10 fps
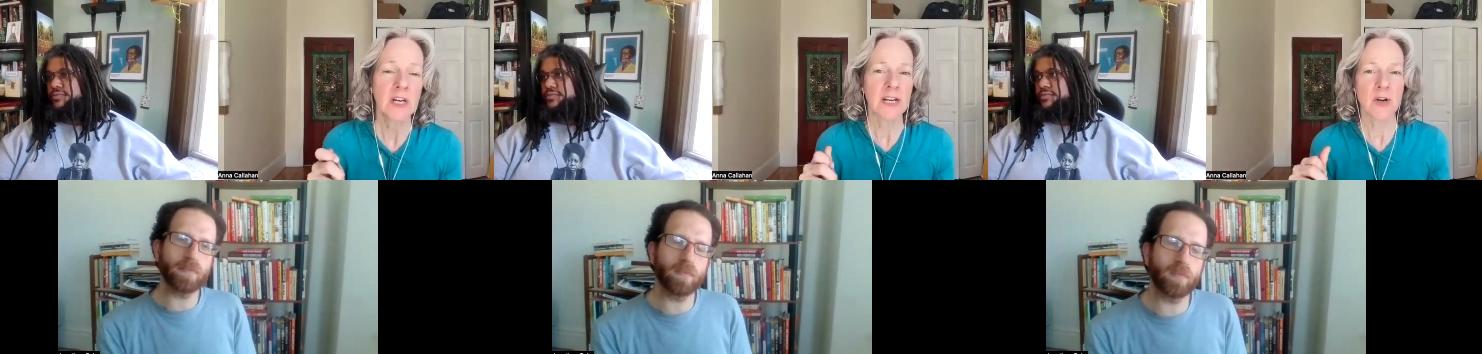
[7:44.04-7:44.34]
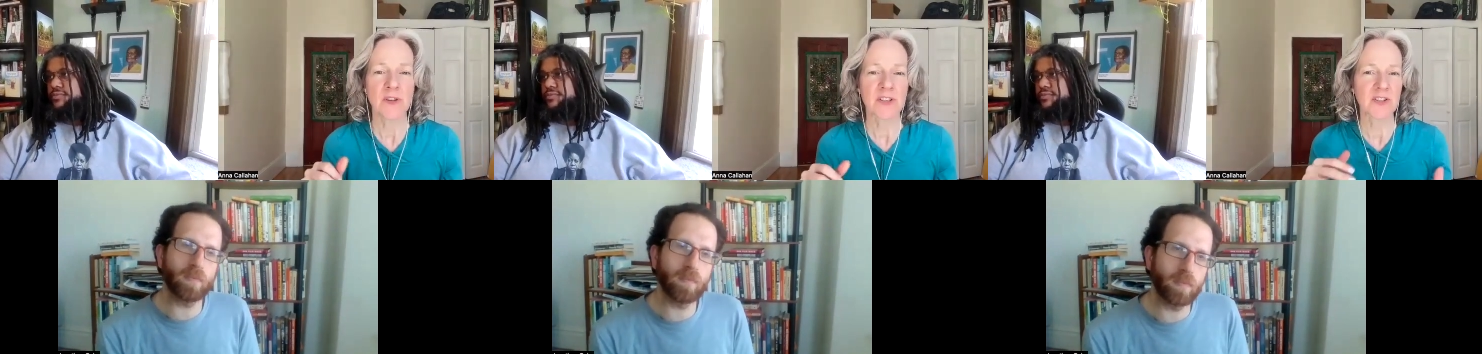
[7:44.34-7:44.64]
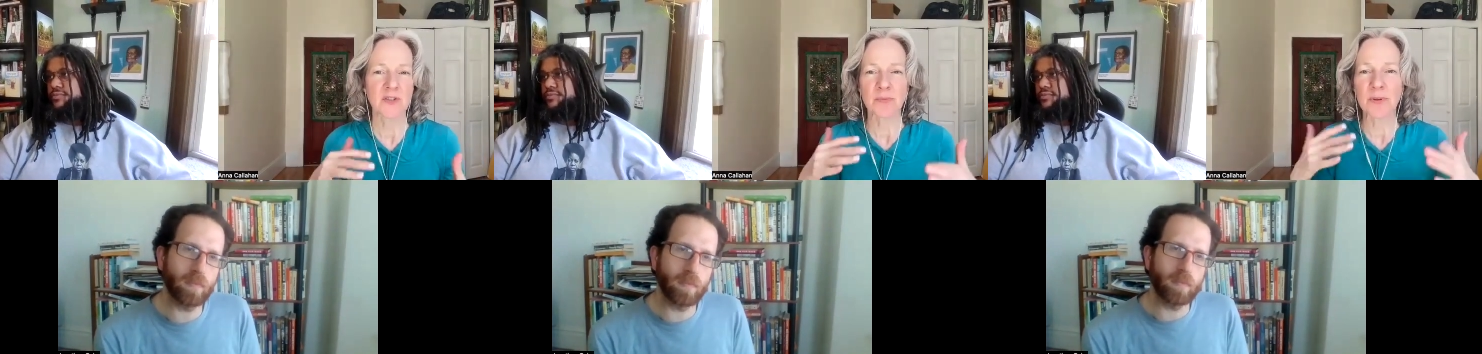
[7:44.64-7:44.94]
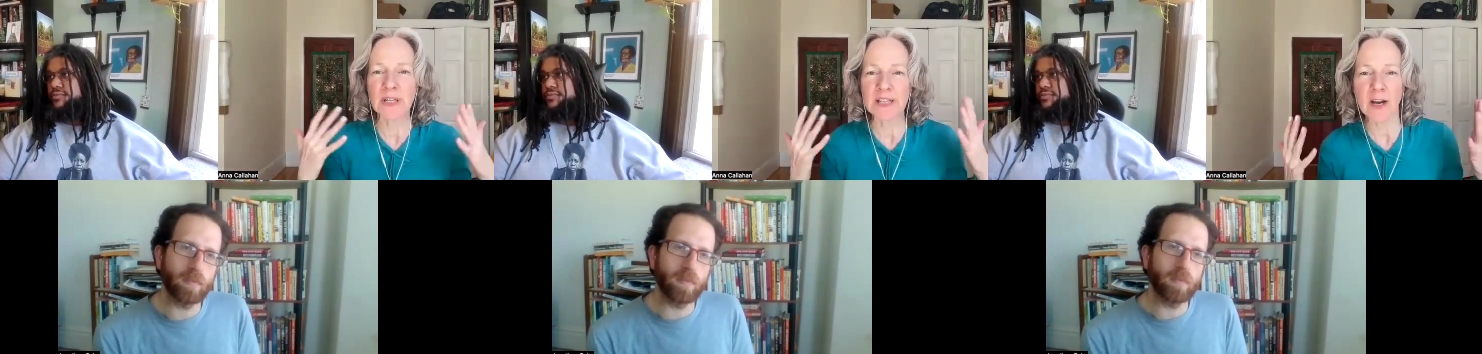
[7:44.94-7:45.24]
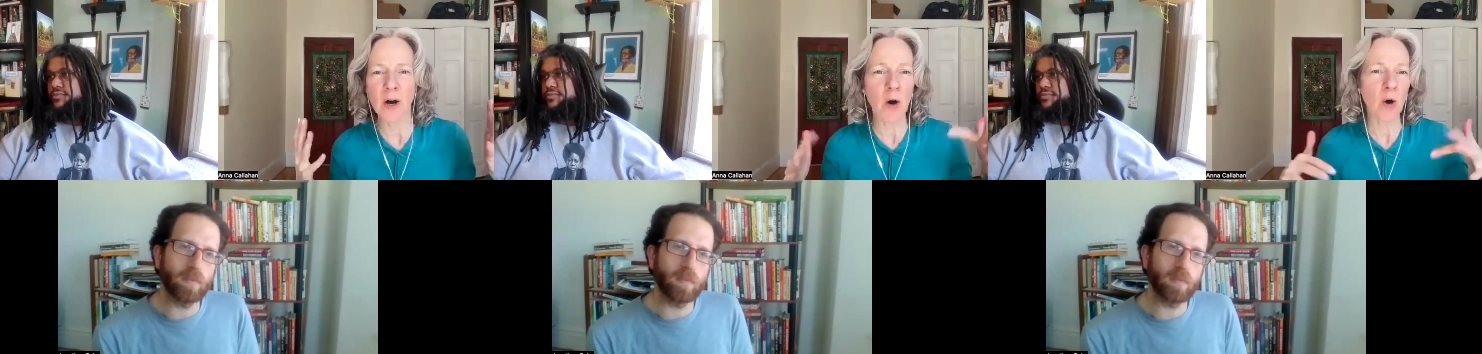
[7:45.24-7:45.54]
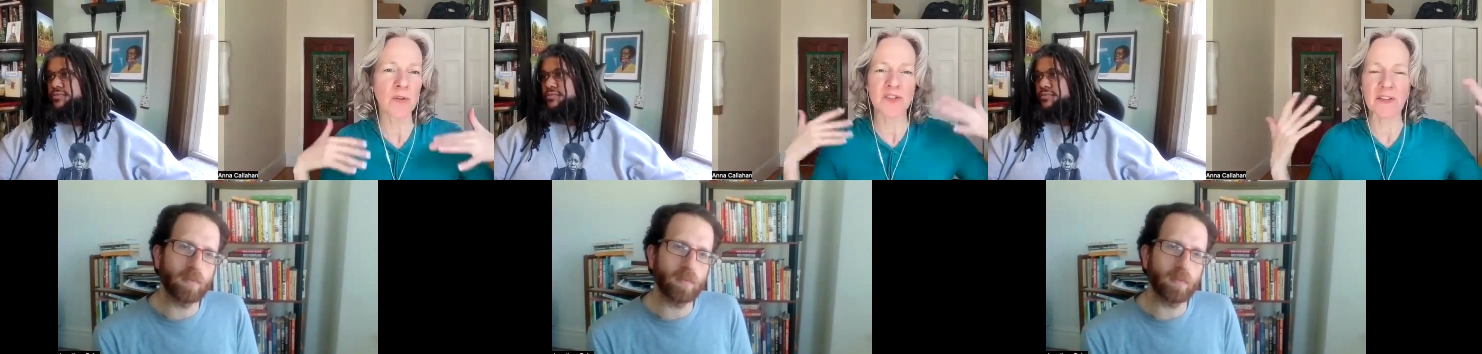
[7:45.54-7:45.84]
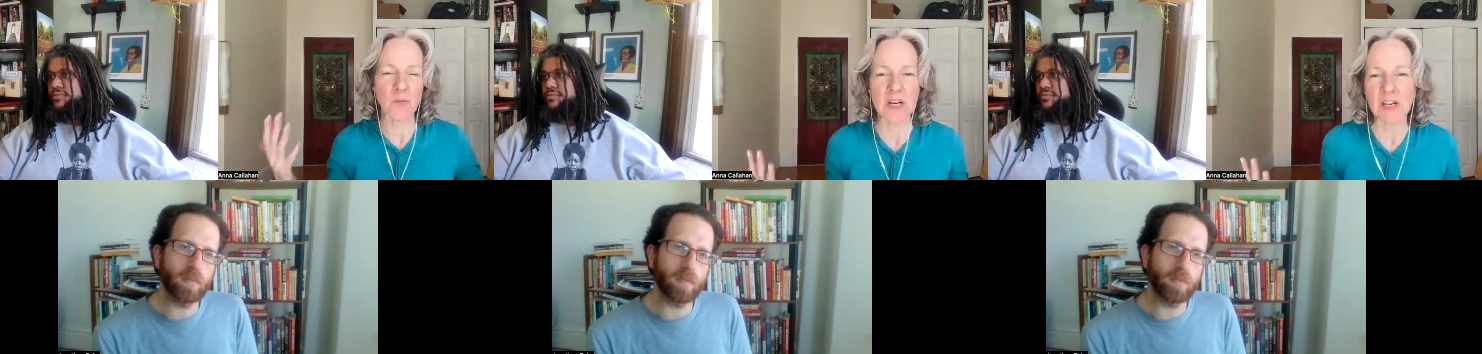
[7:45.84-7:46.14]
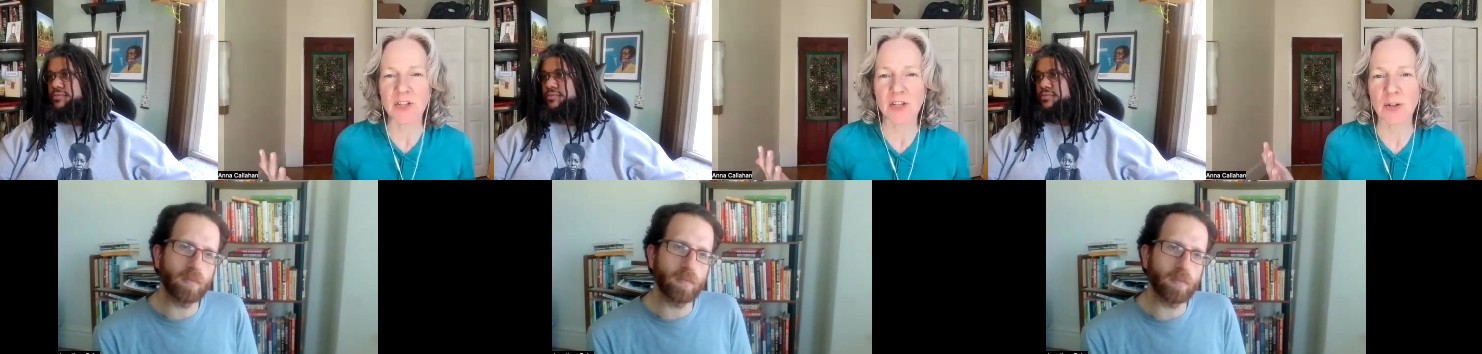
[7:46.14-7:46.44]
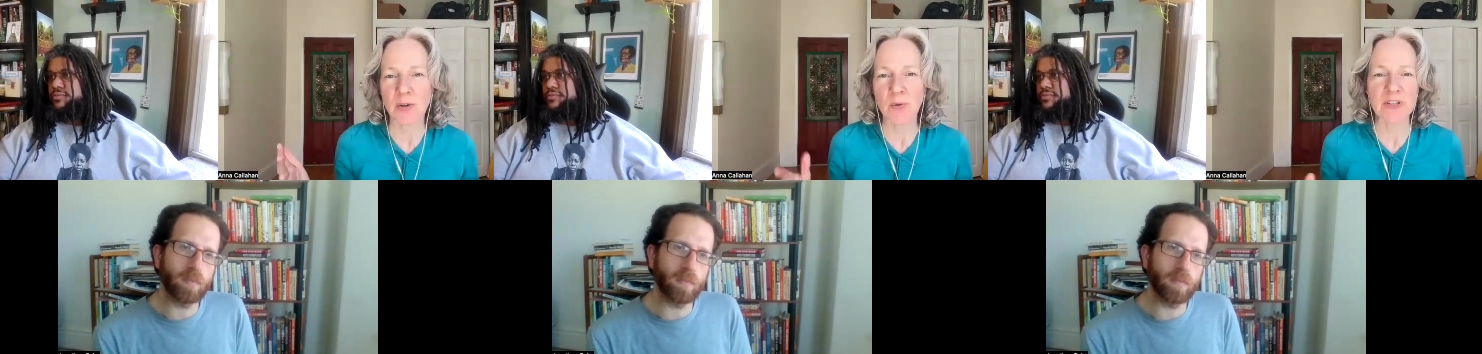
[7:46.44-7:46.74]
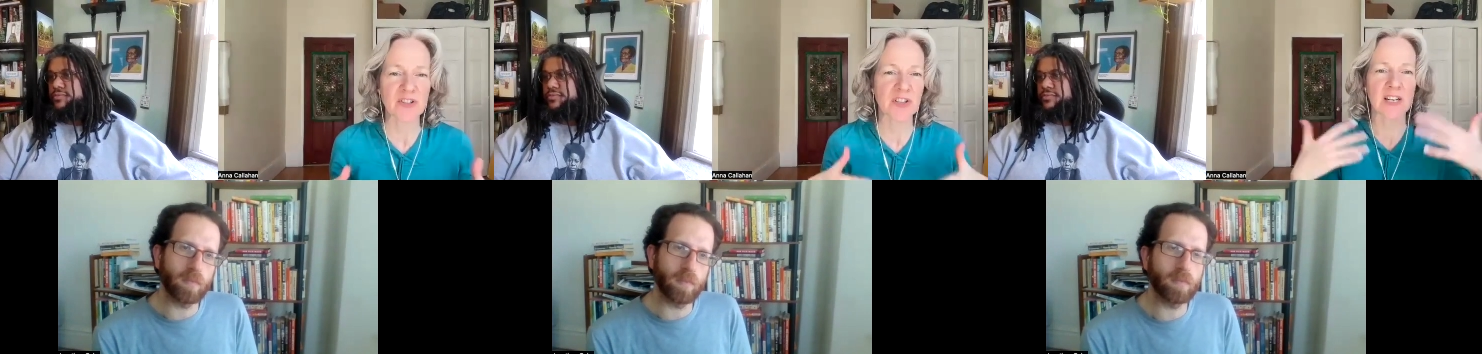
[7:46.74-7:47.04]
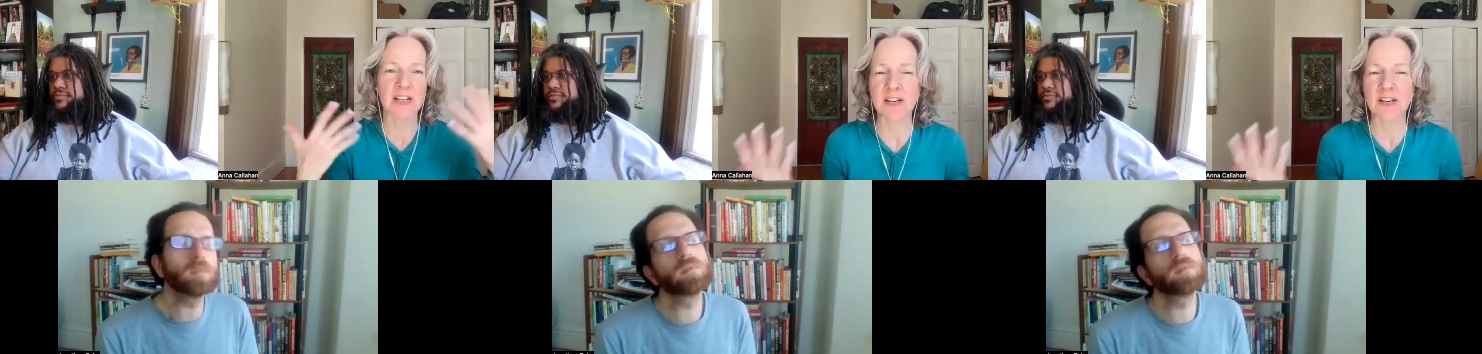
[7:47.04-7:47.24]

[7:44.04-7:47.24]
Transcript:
Speaker 1: you know this is really oh there's nothing we can do we just got to